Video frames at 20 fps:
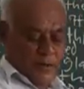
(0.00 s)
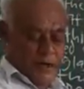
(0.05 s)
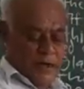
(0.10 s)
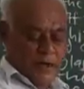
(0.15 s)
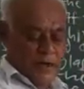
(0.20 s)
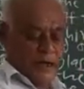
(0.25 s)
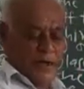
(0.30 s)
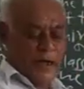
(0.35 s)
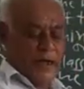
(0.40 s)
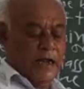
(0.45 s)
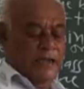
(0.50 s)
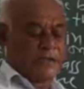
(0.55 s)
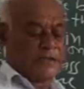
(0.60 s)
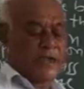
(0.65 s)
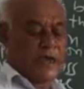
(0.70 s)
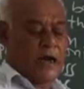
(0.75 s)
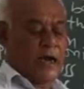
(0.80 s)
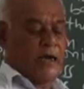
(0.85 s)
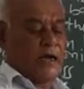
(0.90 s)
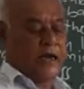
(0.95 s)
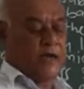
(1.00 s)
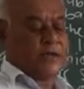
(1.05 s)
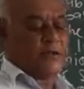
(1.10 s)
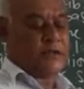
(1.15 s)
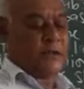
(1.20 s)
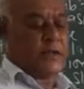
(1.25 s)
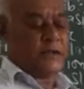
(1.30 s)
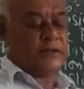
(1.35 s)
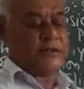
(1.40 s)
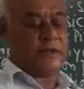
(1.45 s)
a glass side in
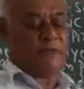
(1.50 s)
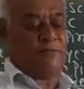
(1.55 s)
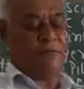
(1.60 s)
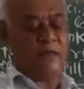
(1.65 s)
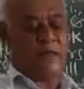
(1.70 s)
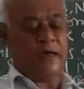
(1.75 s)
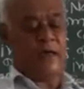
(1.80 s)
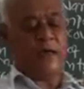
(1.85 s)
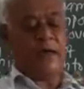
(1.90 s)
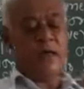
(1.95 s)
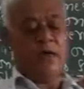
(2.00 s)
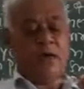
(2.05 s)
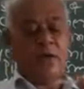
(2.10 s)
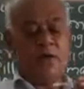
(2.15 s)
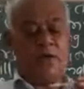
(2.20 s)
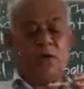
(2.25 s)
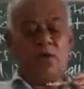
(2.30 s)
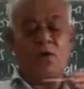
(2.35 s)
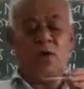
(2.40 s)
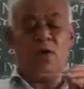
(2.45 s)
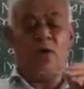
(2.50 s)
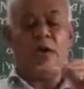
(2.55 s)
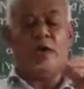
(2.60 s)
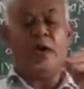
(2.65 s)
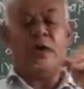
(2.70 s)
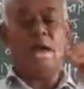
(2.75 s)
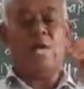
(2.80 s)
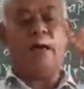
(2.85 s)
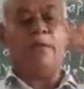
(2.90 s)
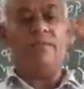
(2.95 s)
such a way no
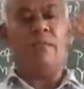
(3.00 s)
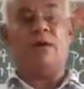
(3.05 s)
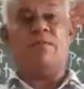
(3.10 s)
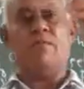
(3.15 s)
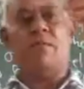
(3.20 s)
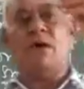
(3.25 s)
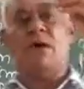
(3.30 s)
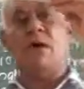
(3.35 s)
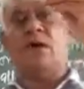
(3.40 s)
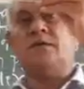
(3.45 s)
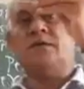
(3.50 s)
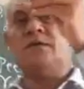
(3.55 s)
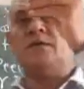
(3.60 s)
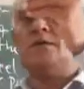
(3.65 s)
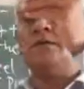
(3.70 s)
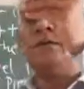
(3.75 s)
air bubbles